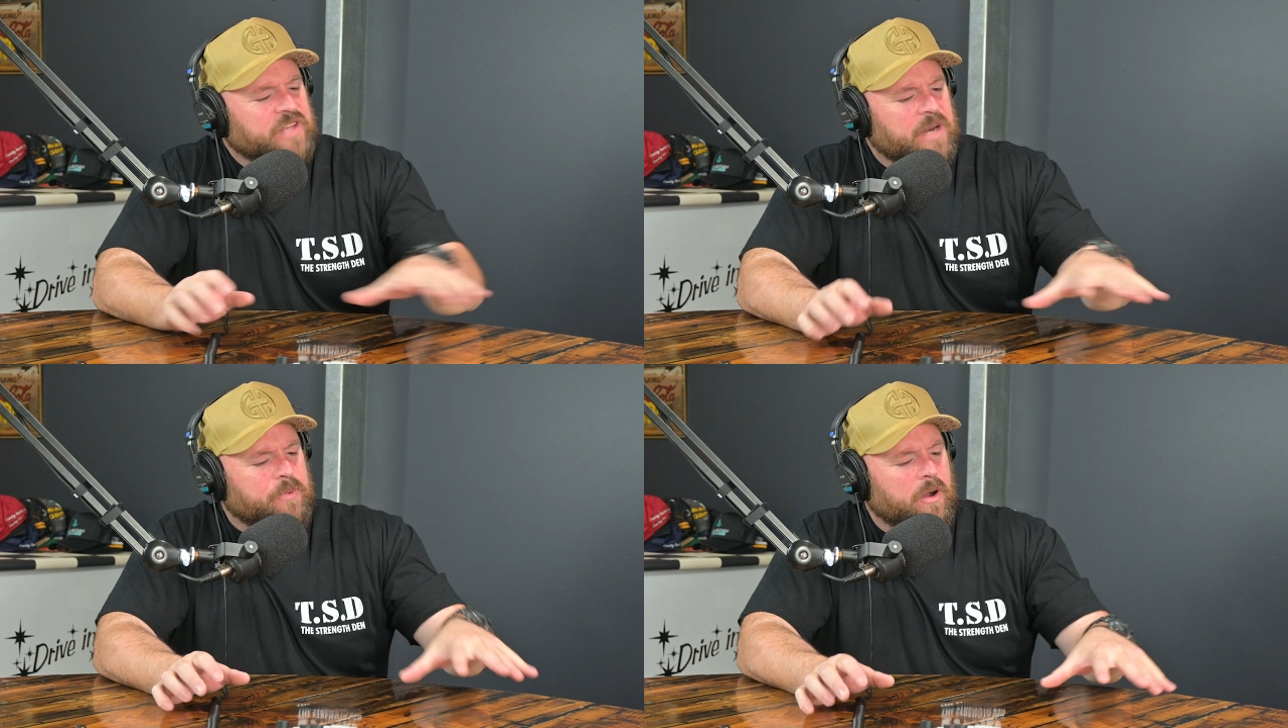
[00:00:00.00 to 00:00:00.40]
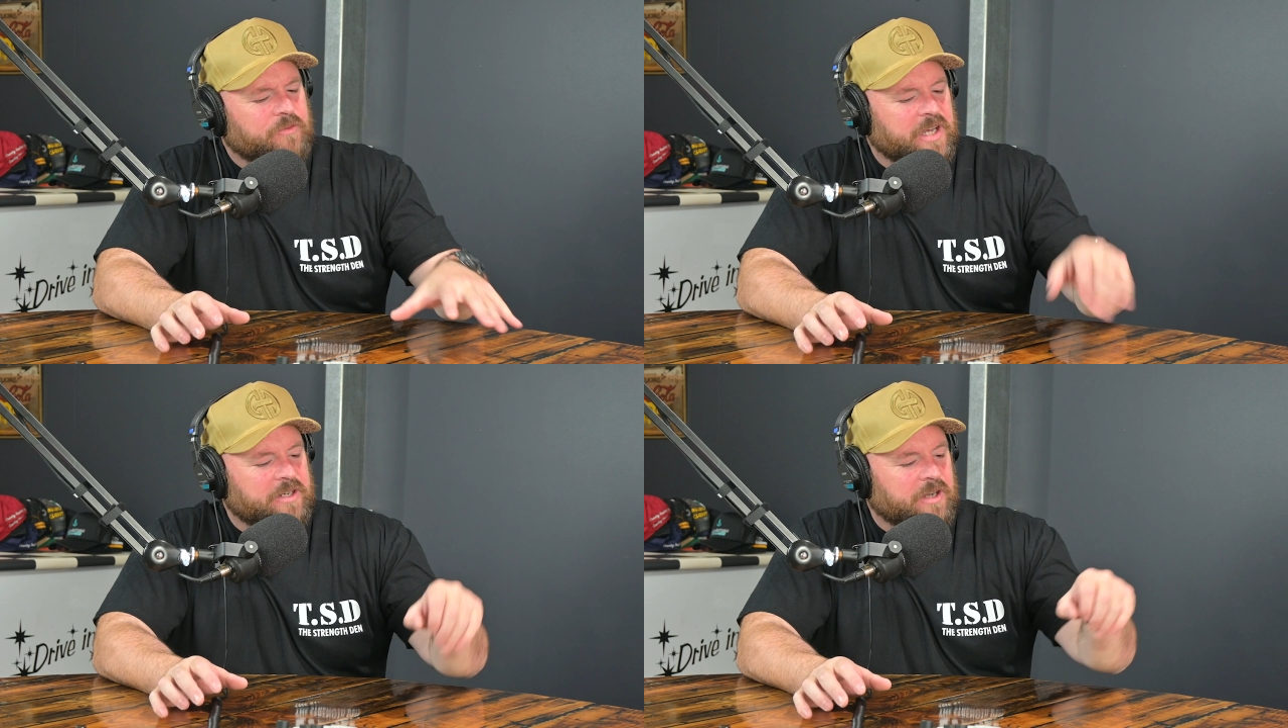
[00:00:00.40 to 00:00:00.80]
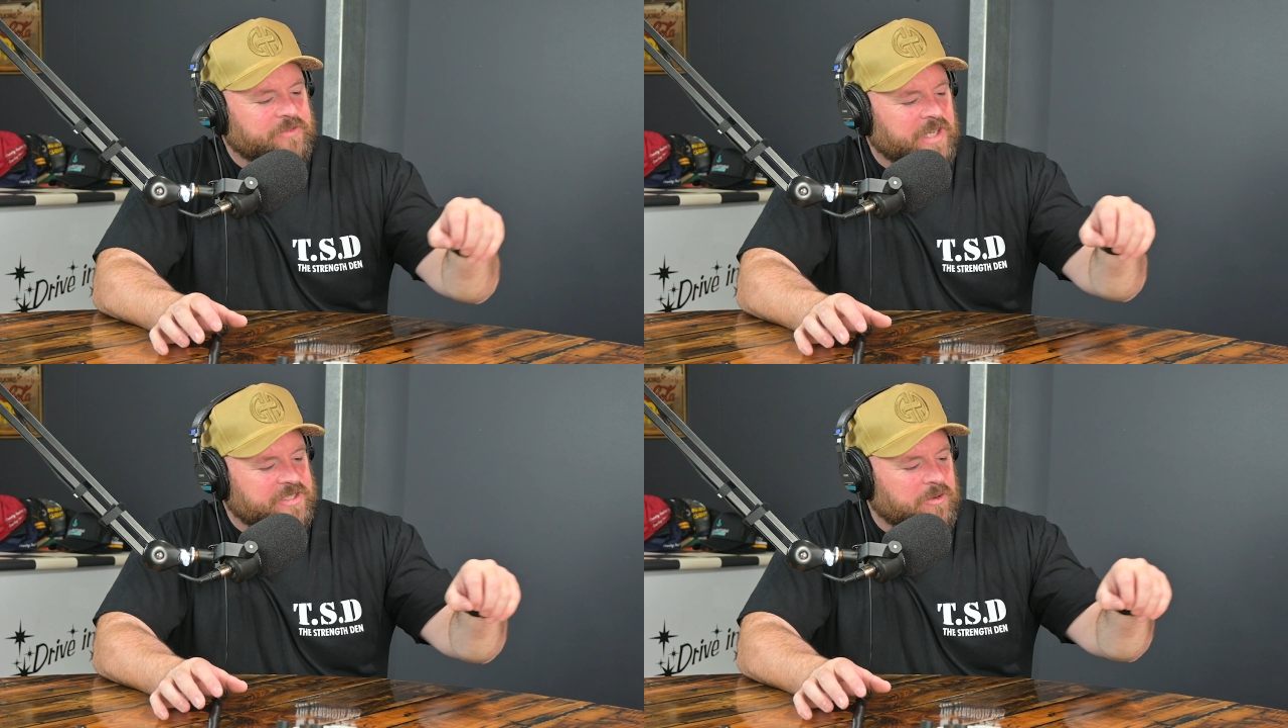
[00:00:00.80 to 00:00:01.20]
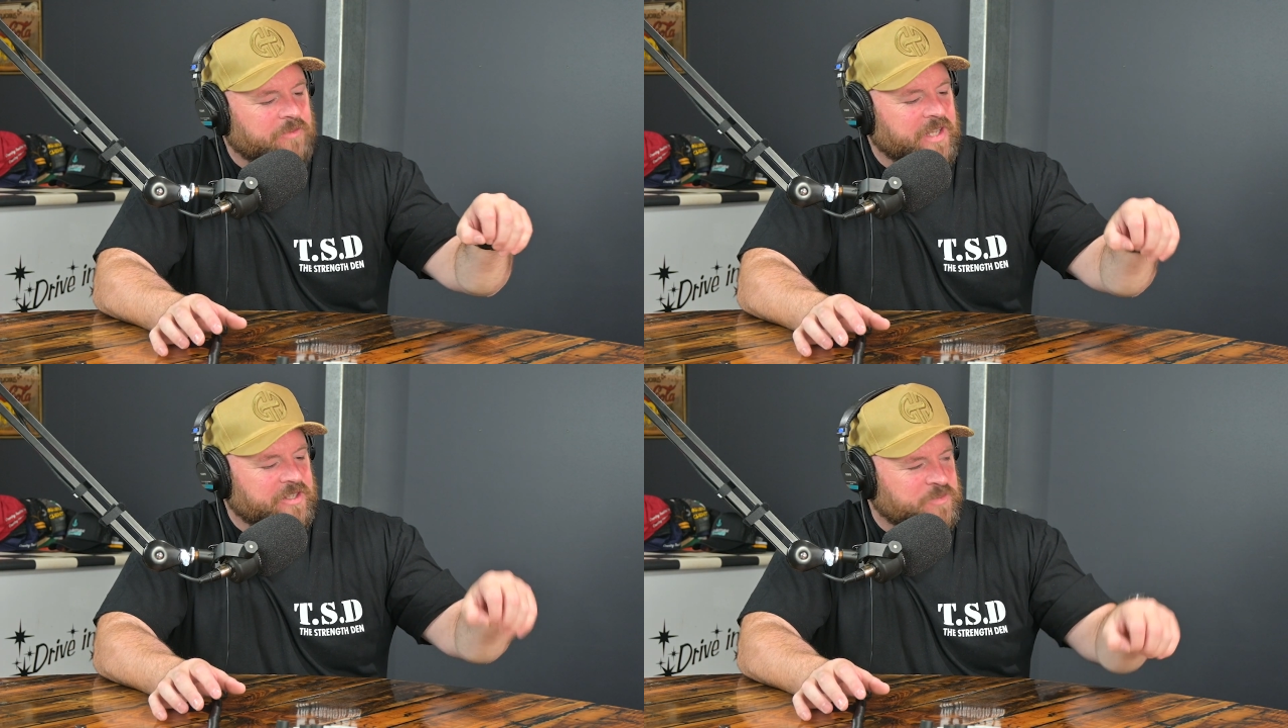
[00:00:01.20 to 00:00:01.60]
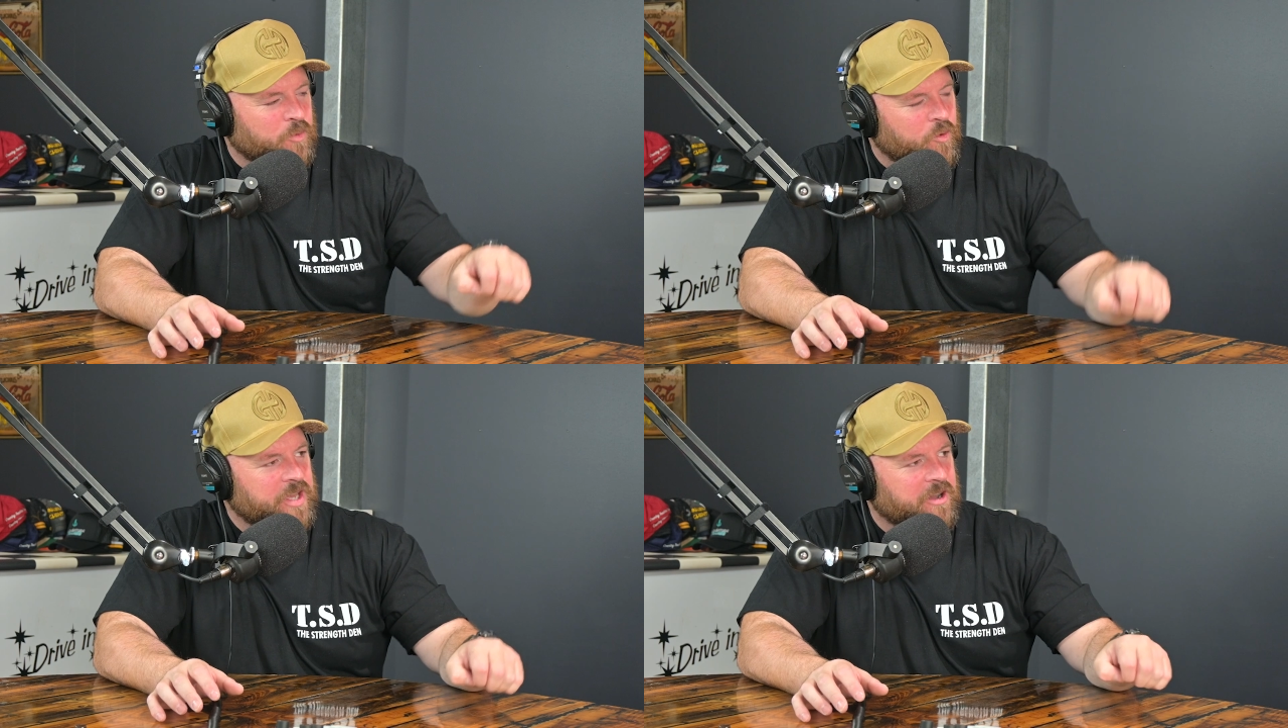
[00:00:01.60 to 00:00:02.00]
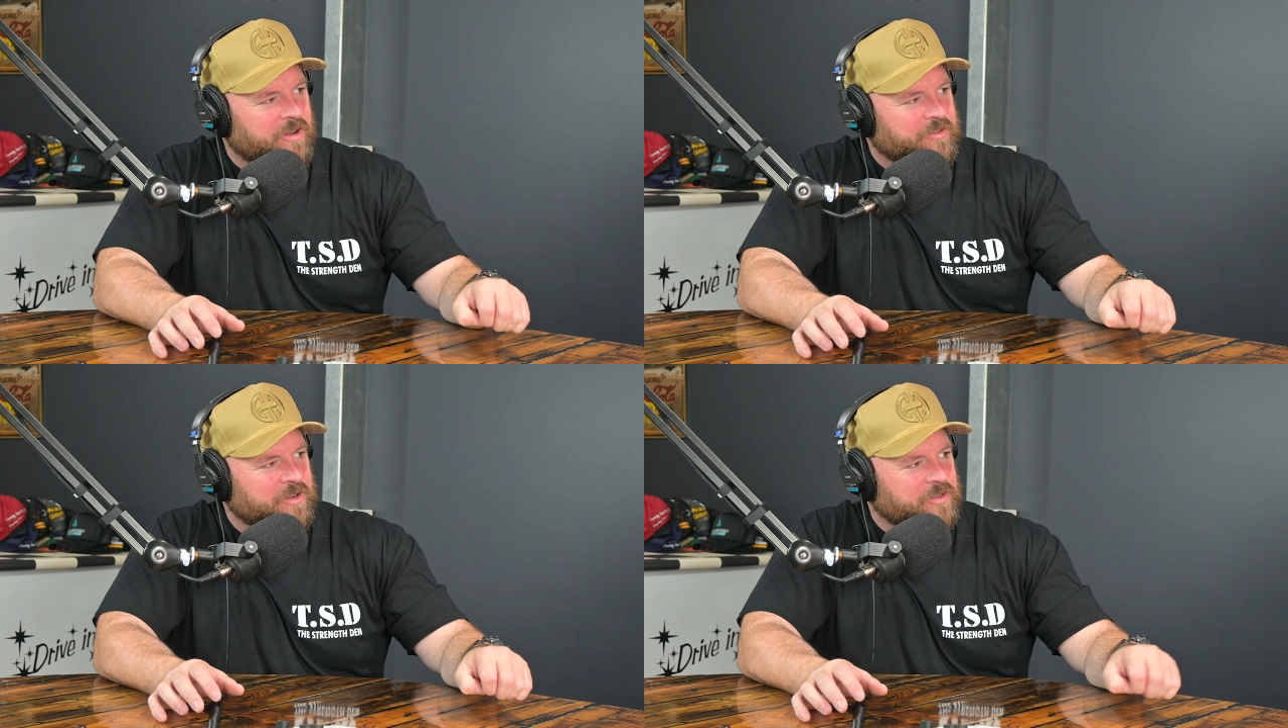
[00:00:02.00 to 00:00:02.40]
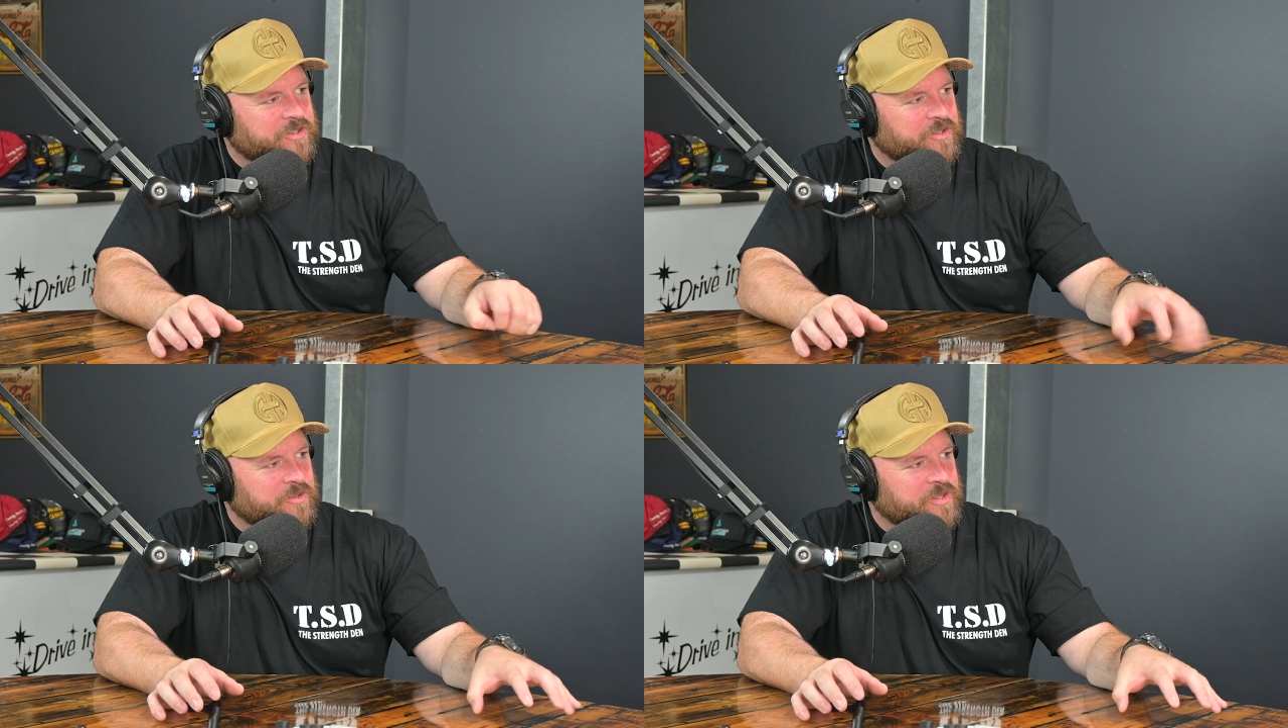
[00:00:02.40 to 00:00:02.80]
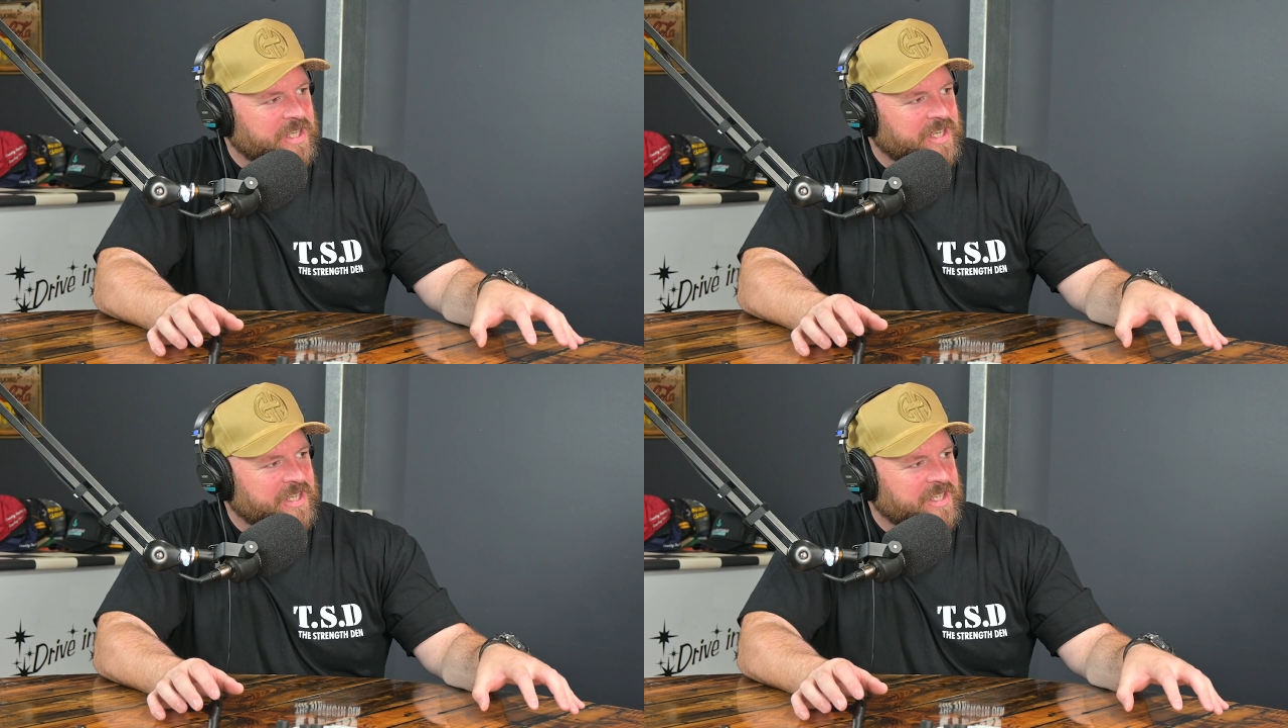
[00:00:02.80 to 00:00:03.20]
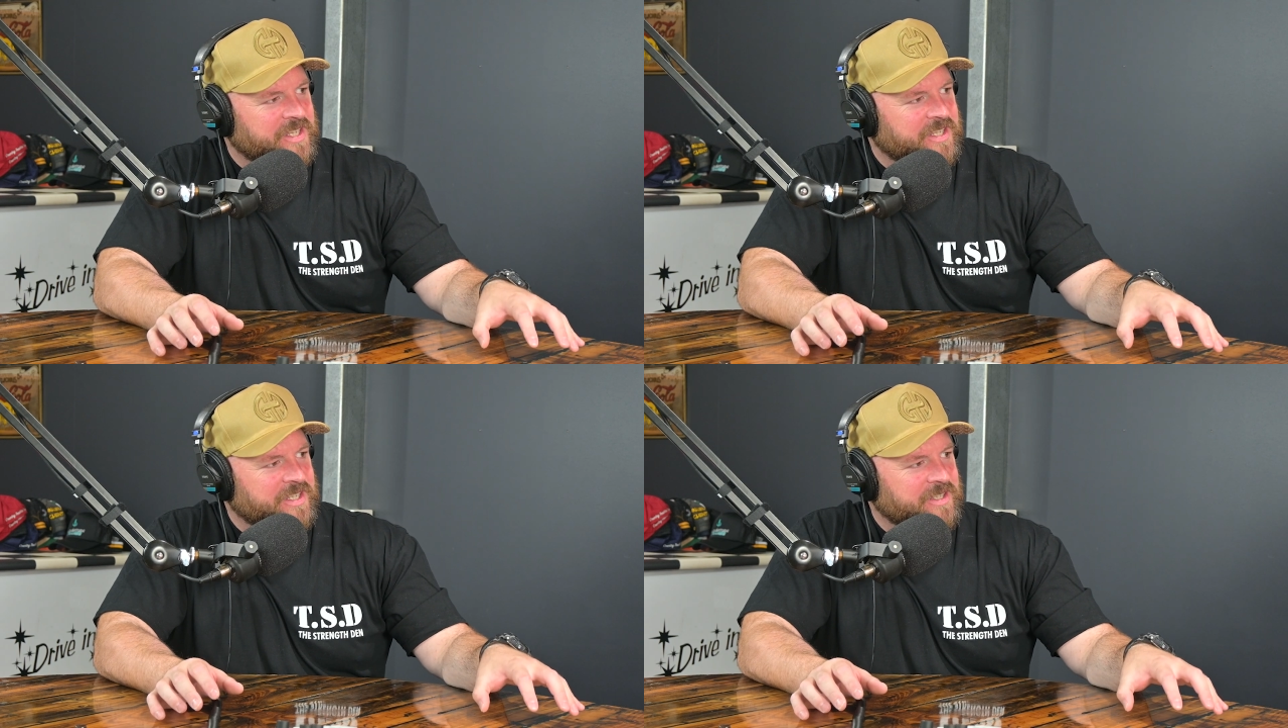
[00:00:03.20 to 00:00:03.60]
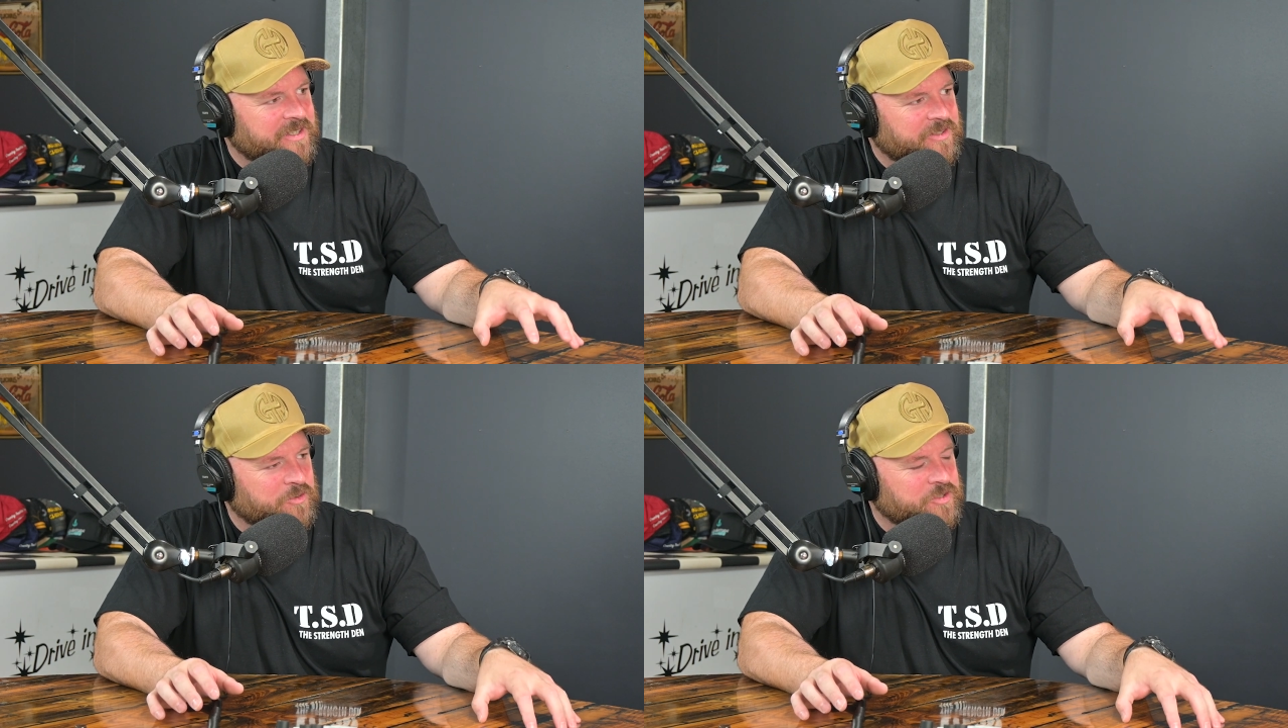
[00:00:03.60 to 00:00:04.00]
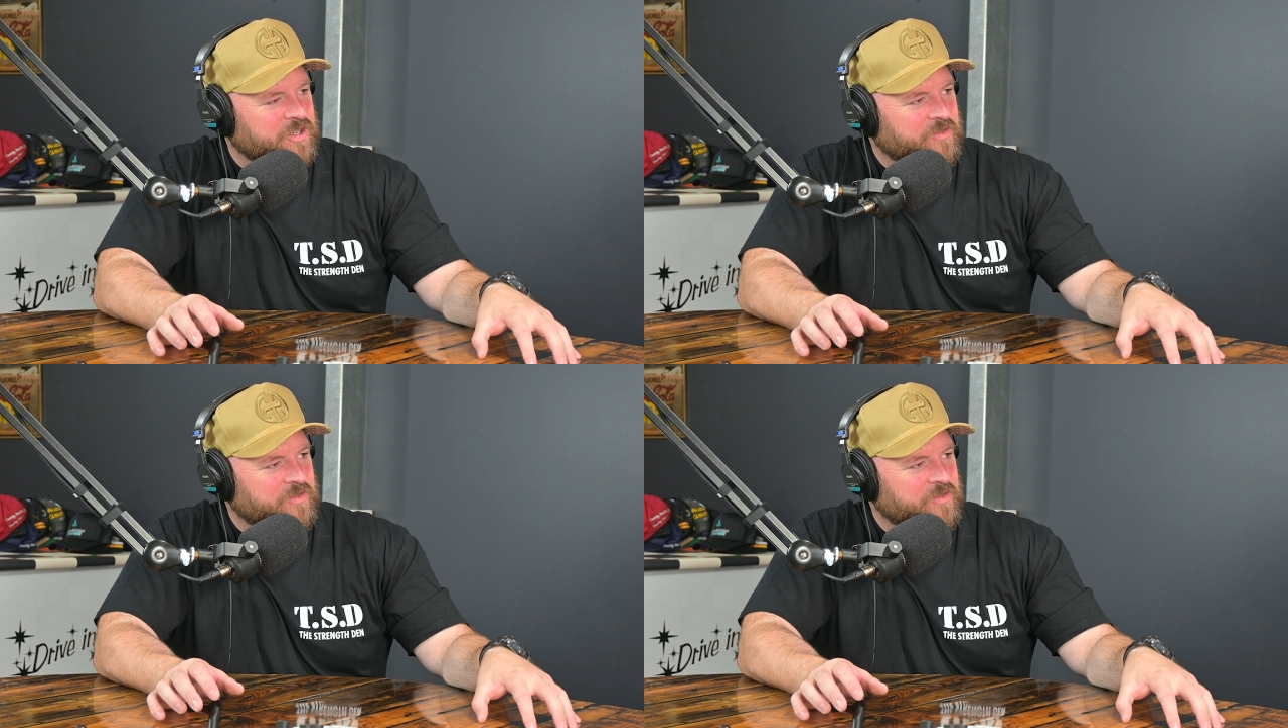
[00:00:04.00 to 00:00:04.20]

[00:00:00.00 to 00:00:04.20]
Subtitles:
I've done this morning. I've gone to the dawn